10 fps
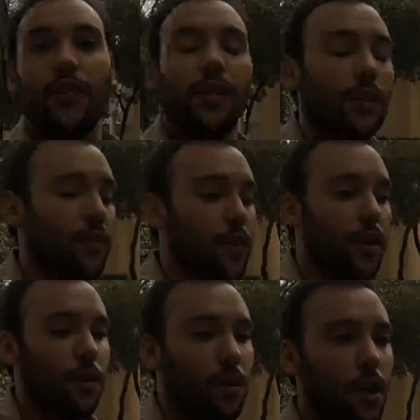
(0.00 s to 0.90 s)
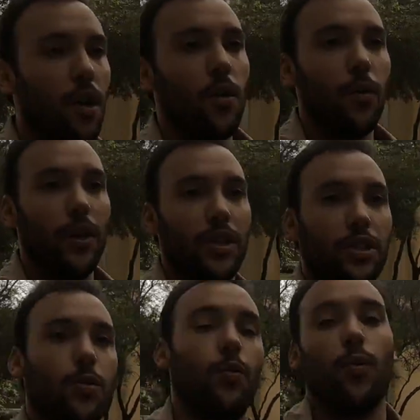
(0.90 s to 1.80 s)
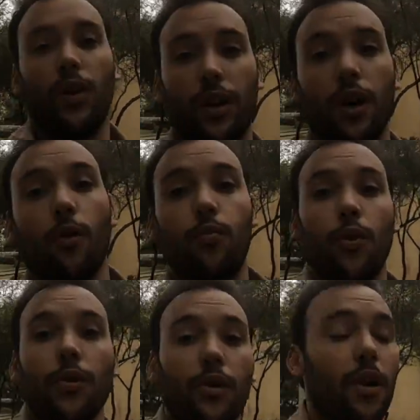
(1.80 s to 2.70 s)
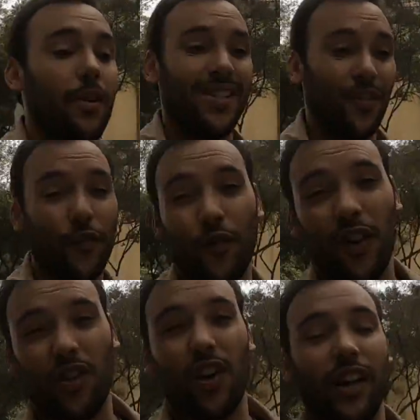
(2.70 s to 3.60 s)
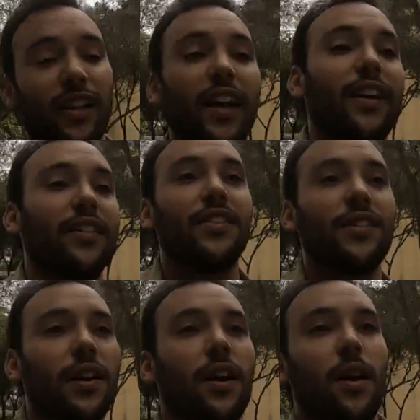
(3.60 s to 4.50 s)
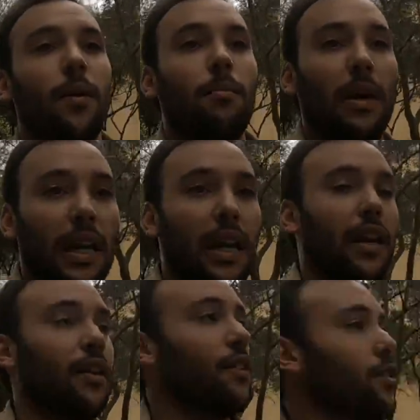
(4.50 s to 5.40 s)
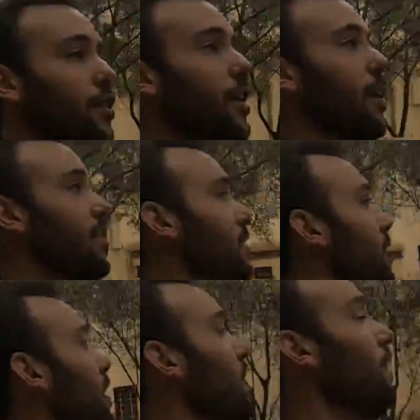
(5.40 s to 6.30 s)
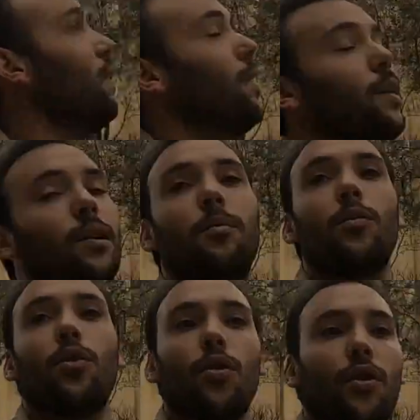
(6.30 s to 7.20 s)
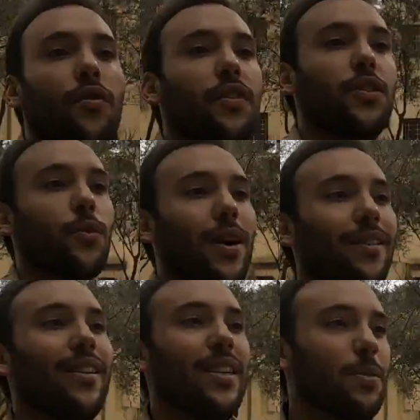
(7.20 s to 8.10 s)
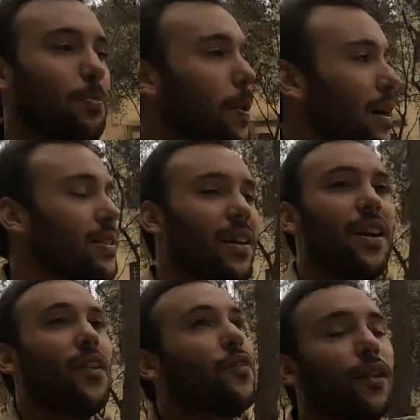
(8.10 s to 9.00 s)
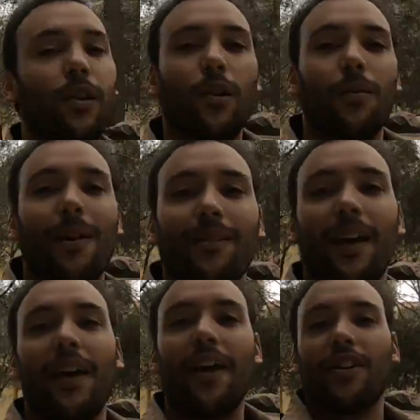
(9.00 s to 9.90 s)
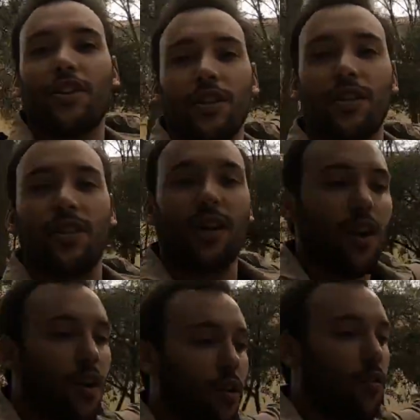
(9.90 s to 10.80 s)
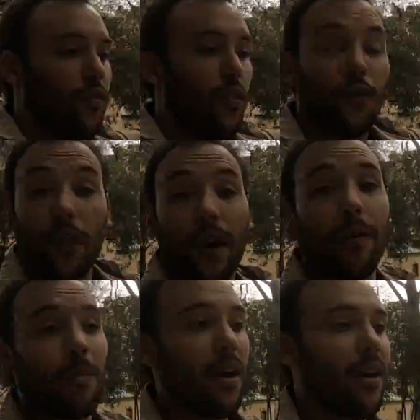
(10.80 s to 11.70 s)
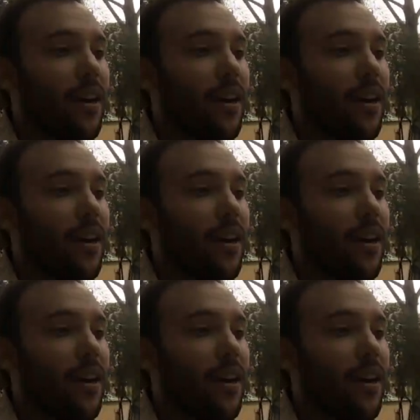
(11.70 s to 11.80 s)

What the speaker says: field of view, which with the GoPro, you know, it's a fisheye lens, meaning you're gonna see a lot more of the surroundings. But if you look around the edges of the frame,